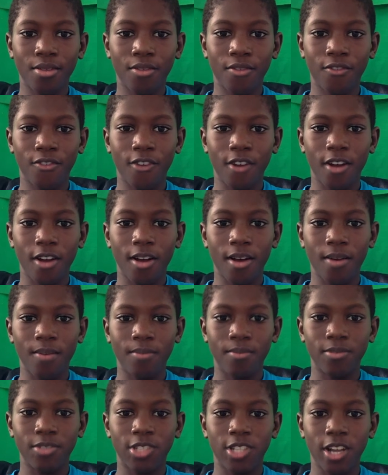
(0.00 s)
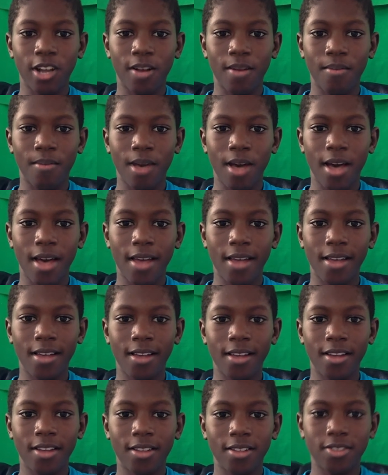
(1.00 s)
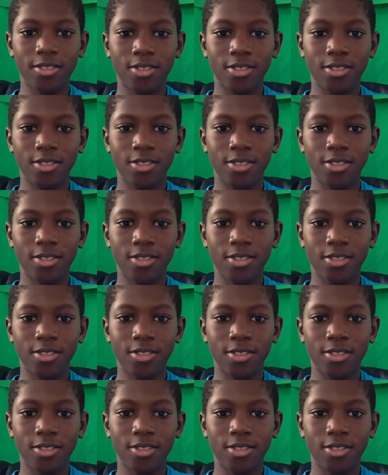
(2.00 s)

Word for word: from Jeremiah